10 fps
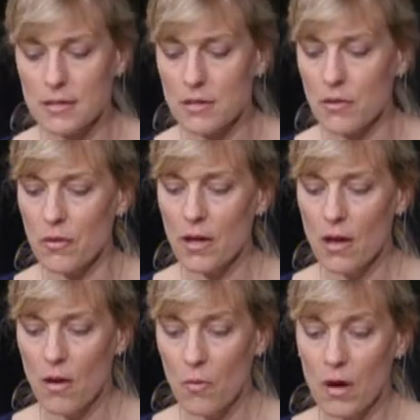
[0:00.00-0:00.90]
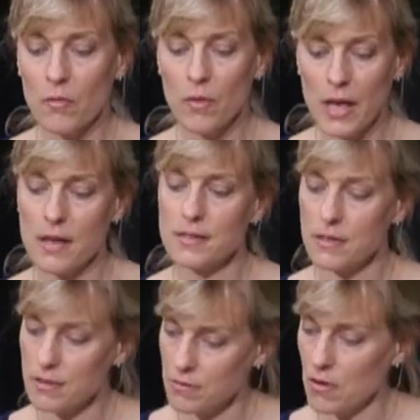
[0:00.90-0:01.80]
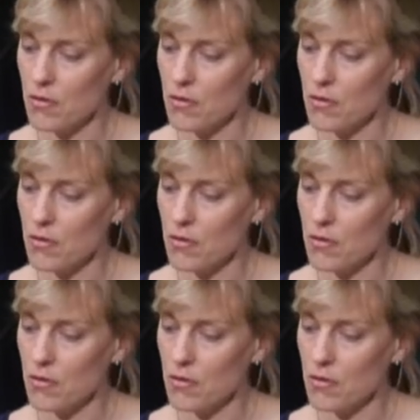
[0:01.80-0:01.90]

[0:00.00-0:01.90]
So what we as a